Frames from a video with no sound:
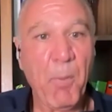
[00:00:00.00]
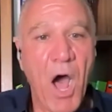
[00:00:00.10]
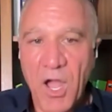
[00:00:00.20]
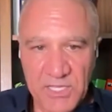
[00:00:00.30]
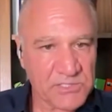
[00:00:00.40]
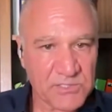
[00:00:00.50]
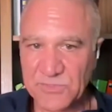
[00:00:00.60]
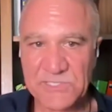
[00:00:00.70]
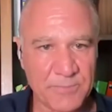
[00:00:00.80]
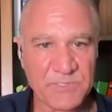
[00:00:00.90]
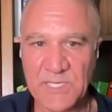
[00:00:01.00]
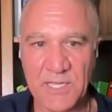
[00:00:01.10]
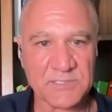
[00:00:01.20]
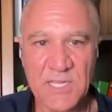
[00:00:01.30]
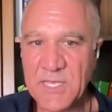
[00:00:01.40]
pockets of stem
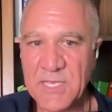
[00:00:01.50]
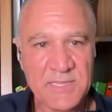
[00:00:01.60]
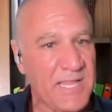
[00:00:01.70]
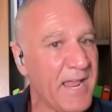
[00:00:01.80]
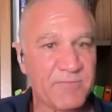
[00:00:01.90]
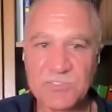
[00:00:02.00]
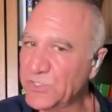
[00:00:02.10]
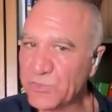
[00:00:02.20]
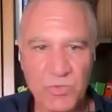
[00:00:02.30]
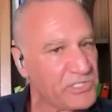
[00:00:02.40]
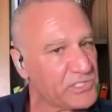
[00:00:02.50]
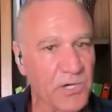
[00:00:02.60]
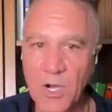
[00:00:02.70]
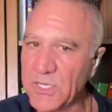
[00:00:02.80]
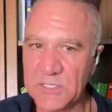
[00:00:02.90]
cells that have just
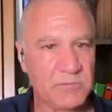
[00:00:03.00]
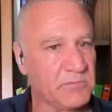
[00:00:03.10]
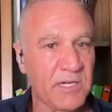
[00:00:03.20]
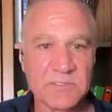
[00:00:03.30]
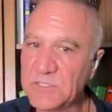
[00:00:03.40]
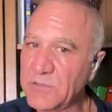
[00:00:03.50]
restarted their